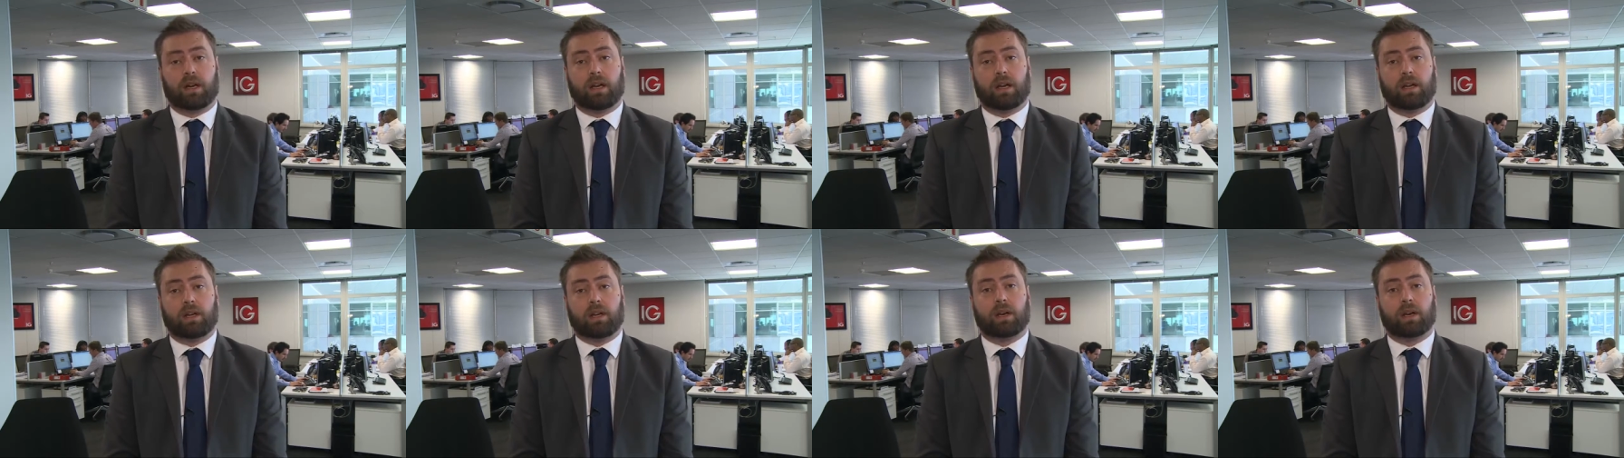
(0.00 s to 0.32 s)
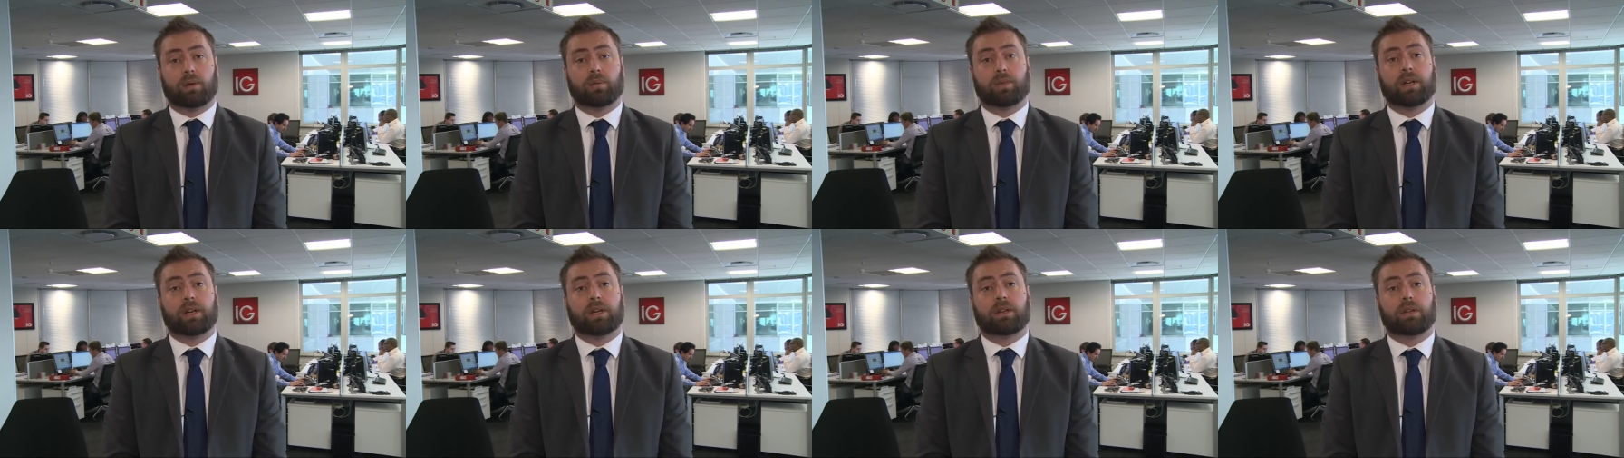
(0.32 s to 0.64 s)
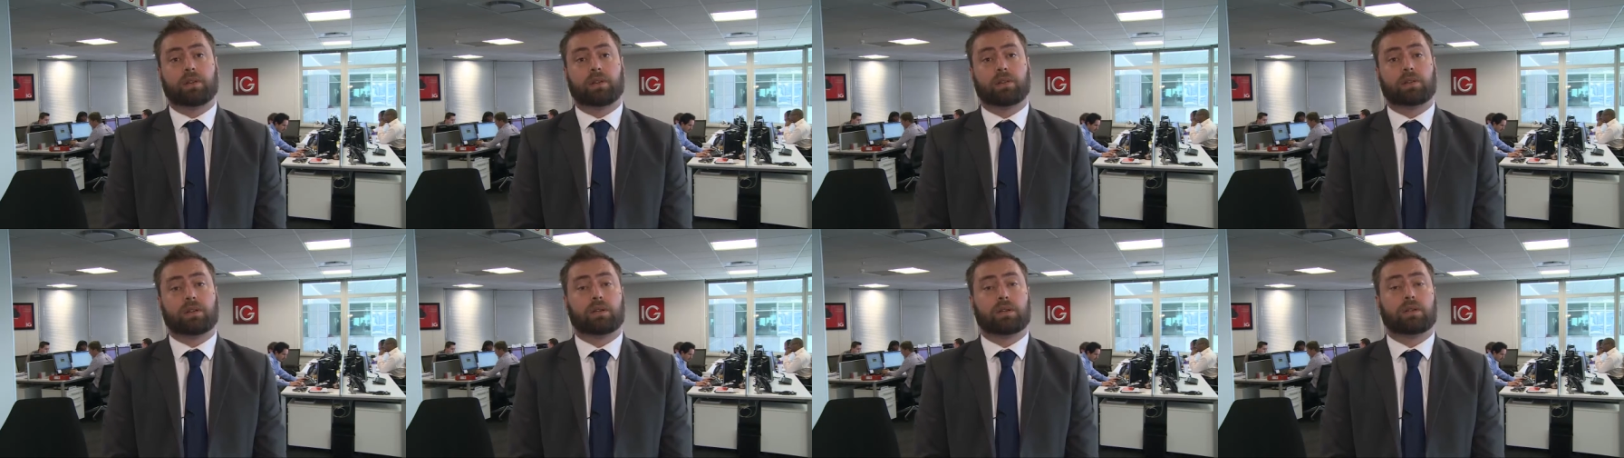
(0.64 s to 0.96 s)
In company
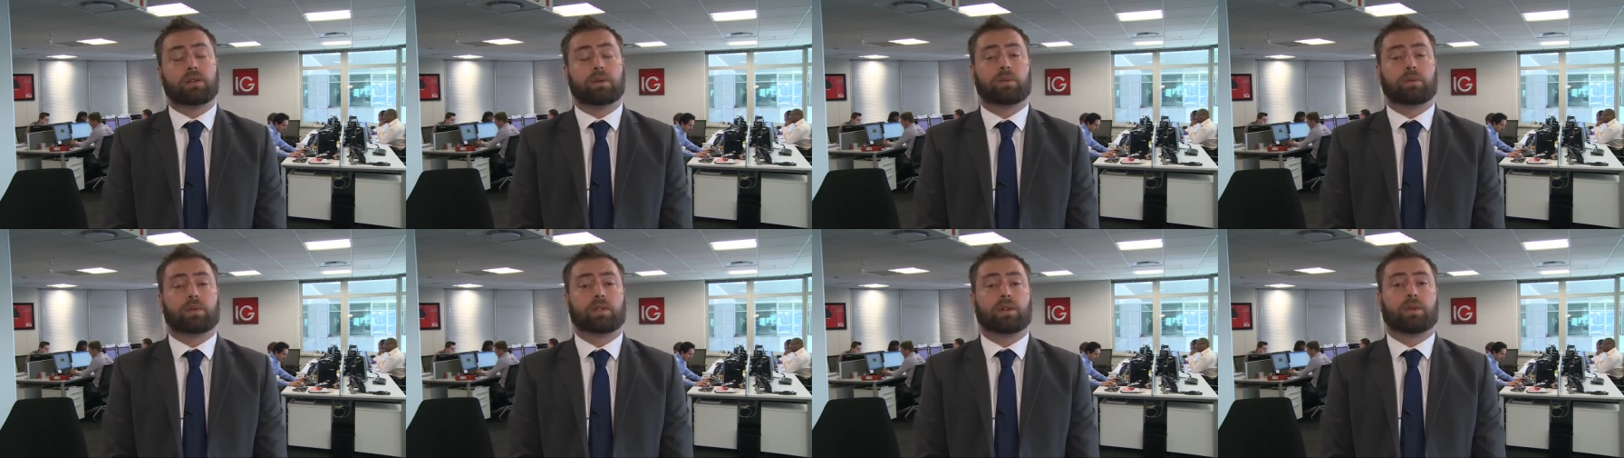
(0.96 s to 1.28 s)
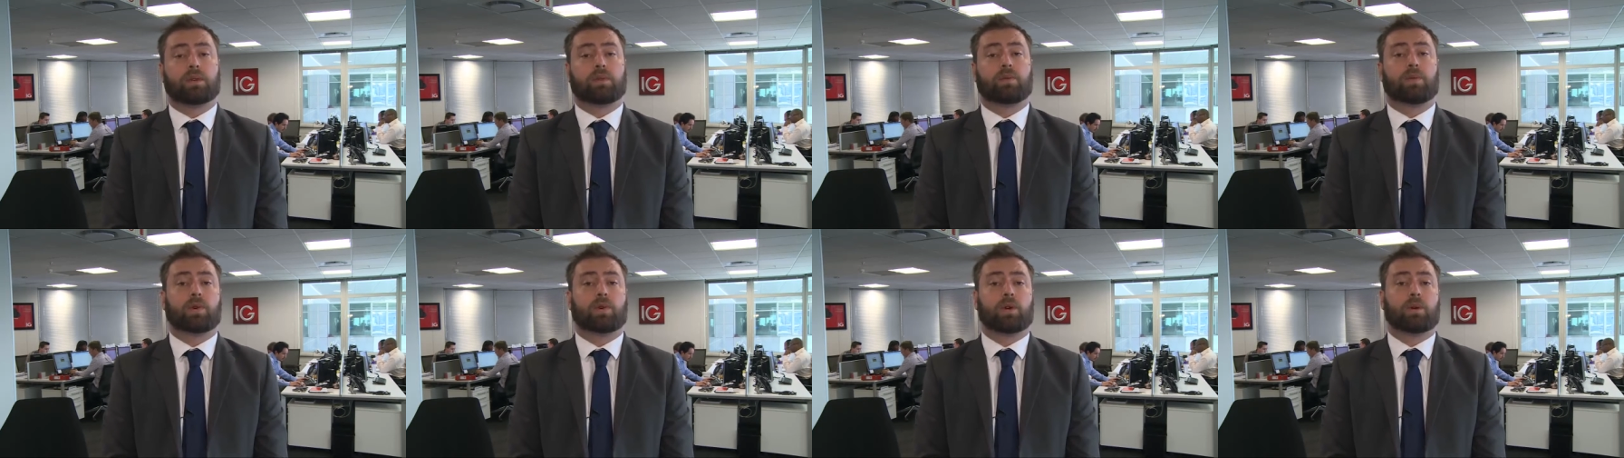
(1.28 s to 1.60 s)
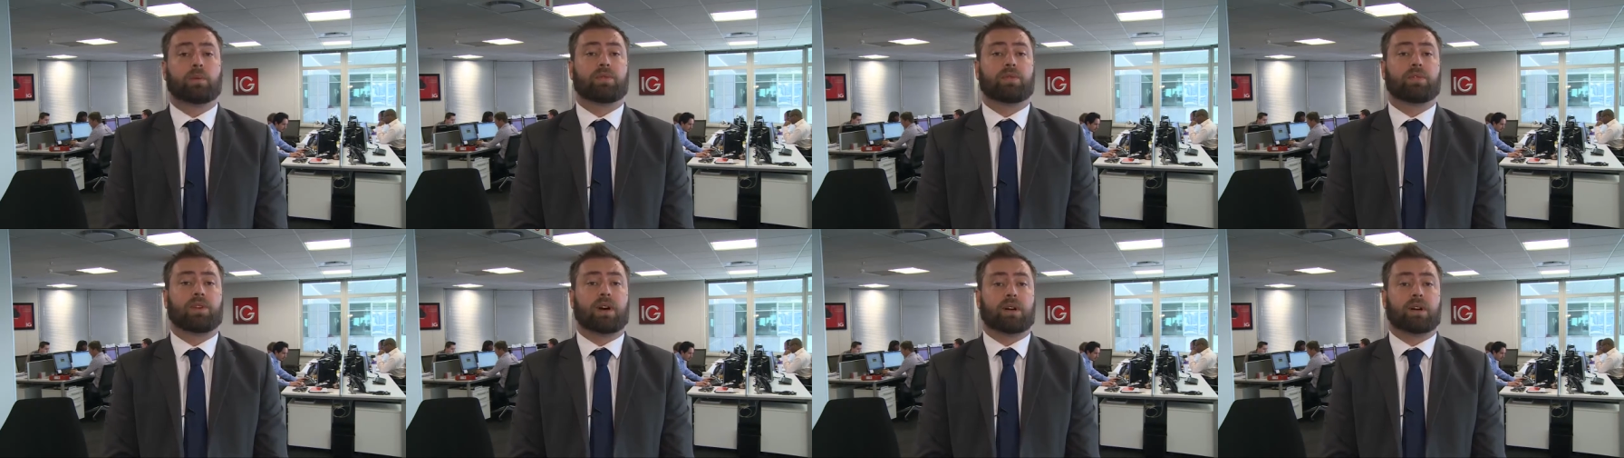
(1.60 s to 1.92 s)
news, interim results for
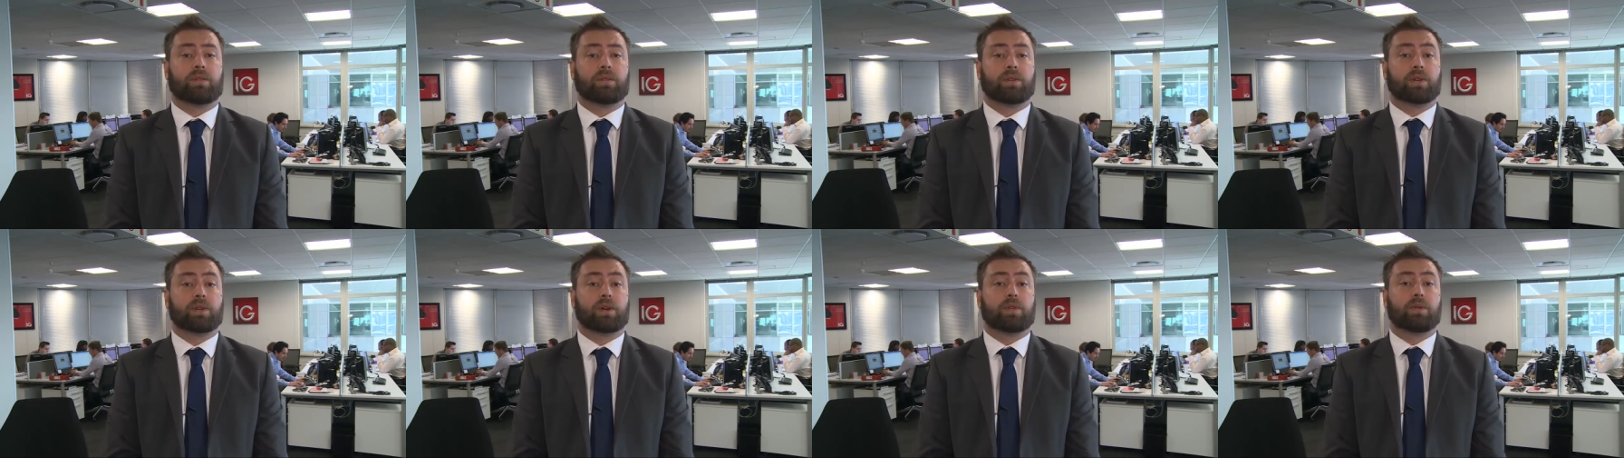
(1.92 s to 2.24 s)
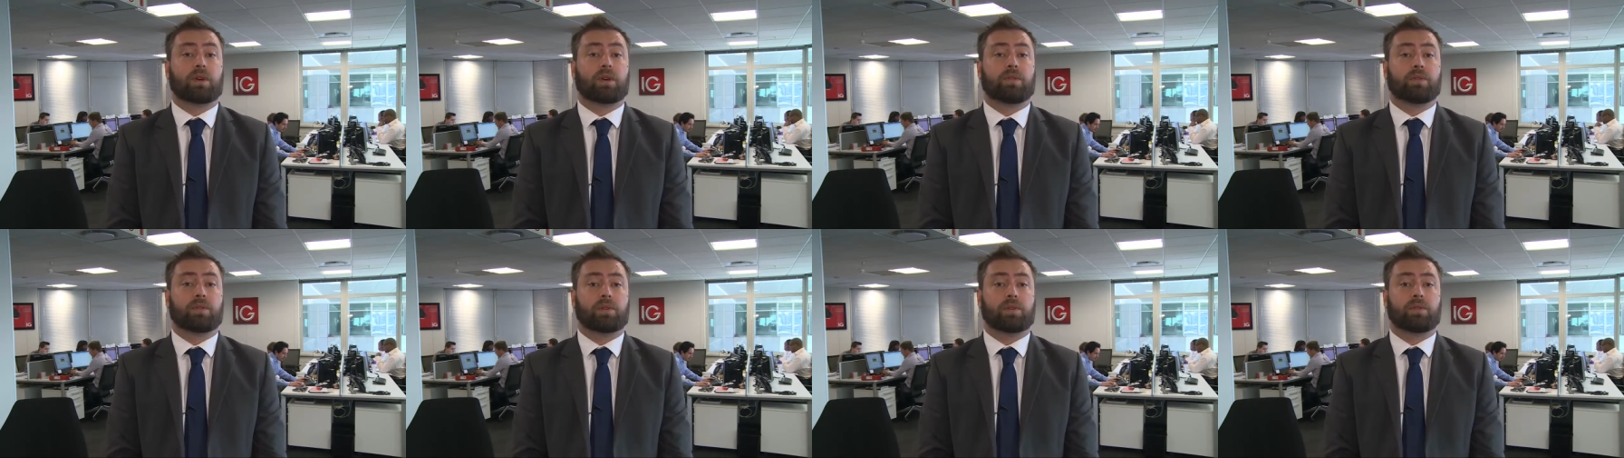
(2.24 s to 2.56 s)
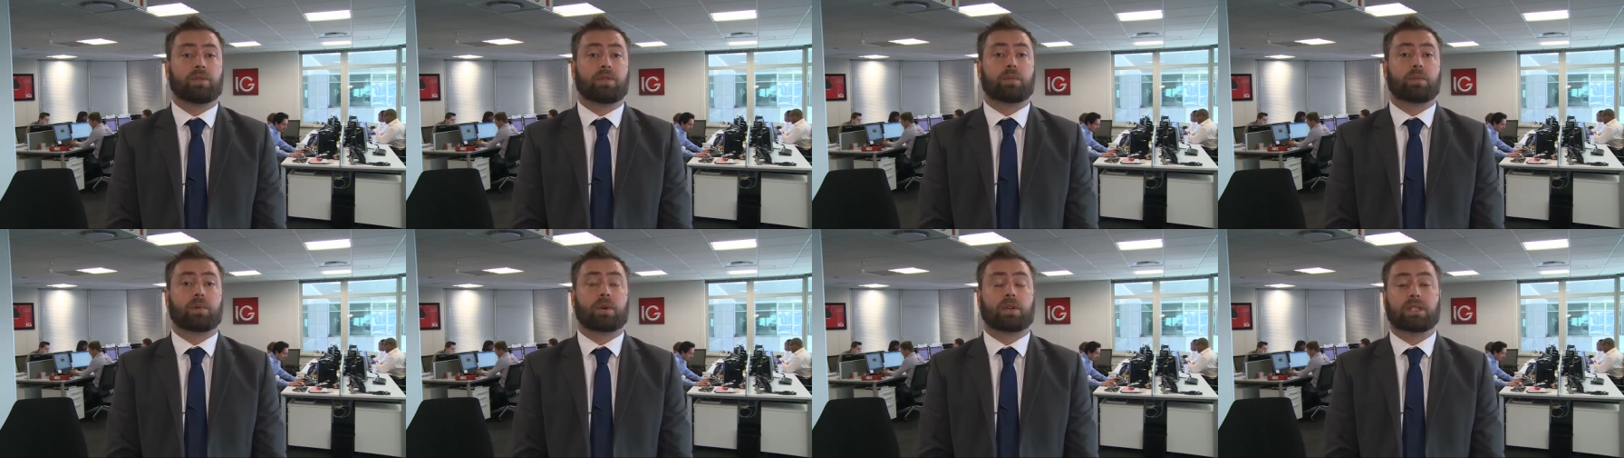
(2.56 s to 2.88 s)
Group 5 showed revenue
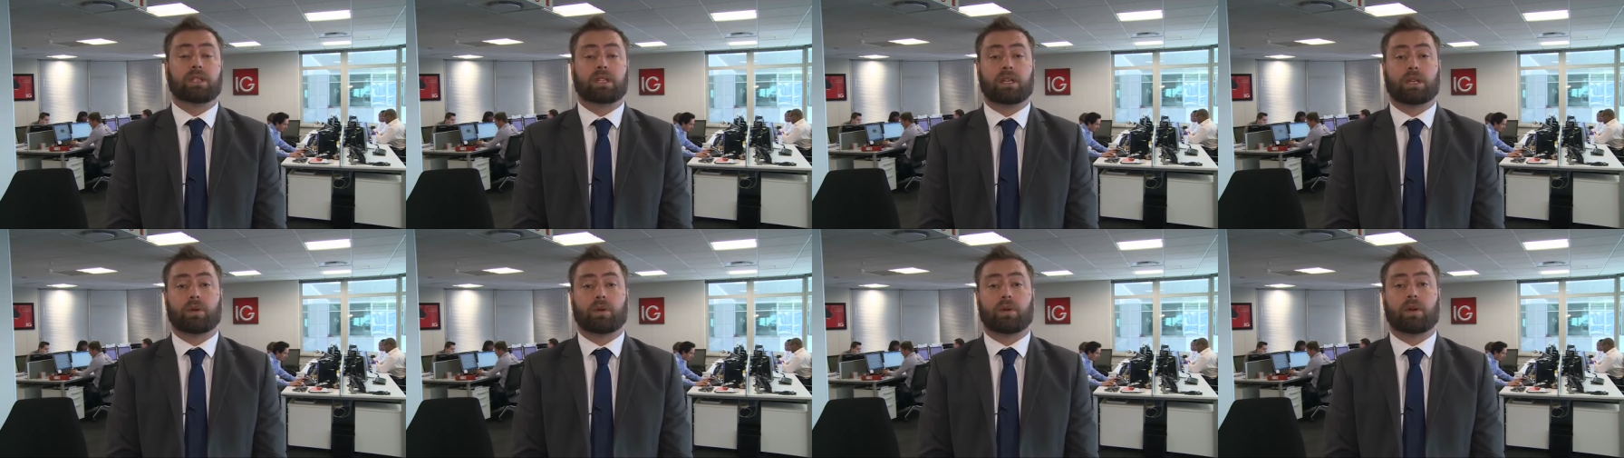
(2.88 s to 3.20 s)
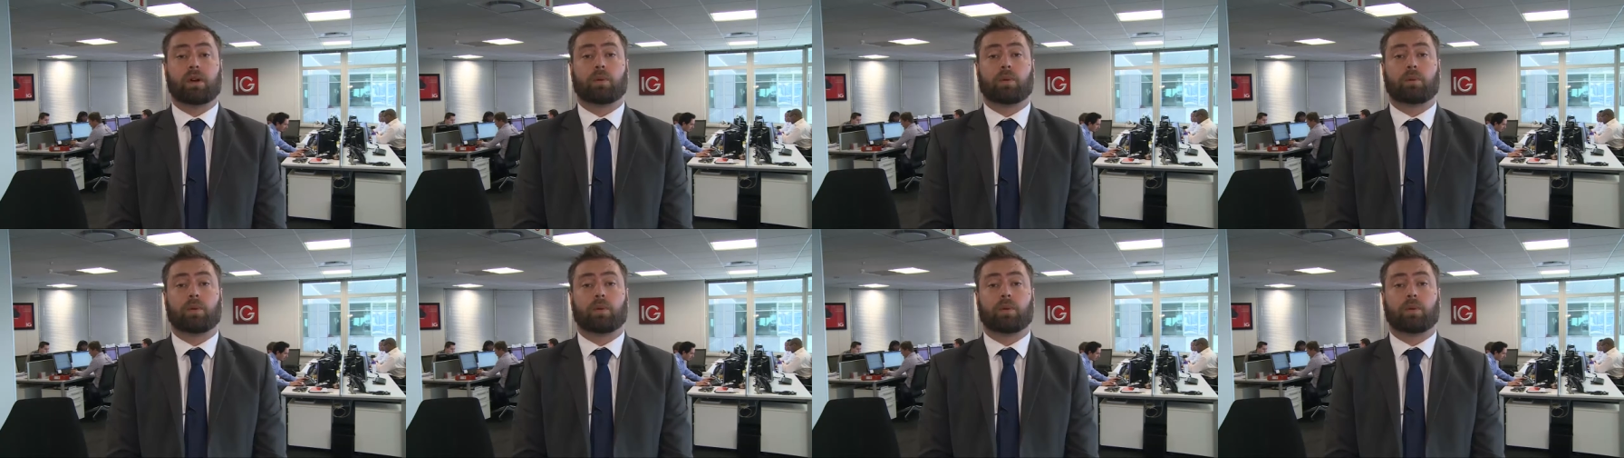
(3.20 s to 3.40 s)
from continuing